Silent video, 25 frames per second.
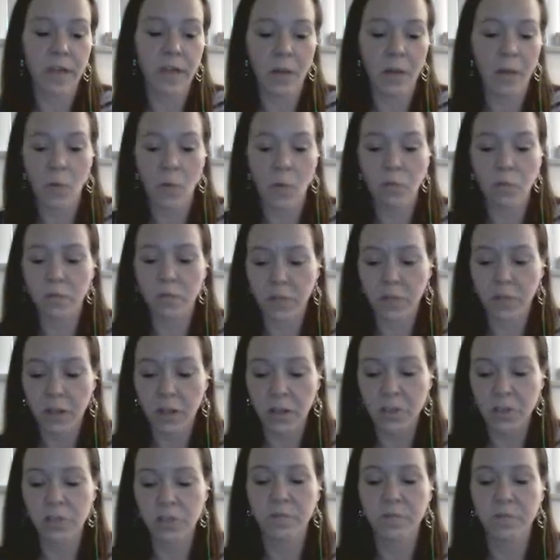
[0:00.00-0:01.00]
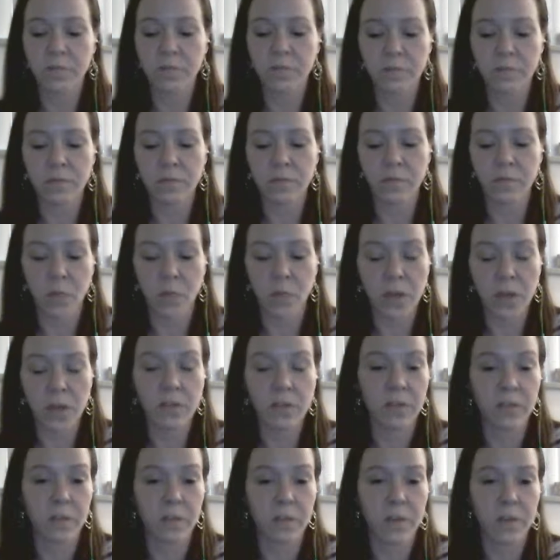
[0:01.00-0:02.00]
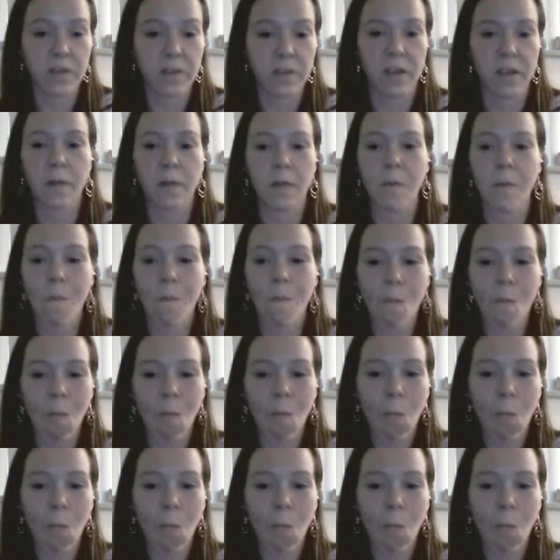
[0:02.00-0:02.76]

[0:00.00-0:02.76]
I won't touch weed until I'm 18.